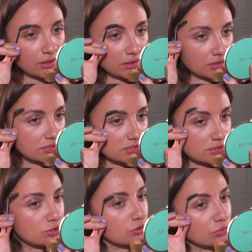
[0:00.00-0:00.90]
is
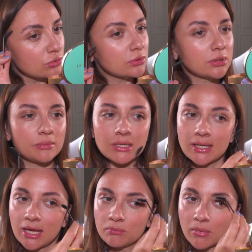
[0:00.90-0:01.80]
to
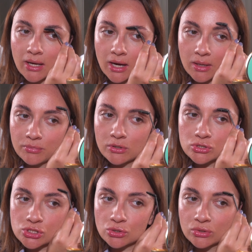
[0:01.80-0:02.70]
laminate my
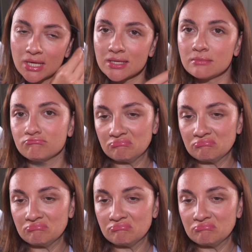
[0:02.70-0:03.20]
eyebrows so they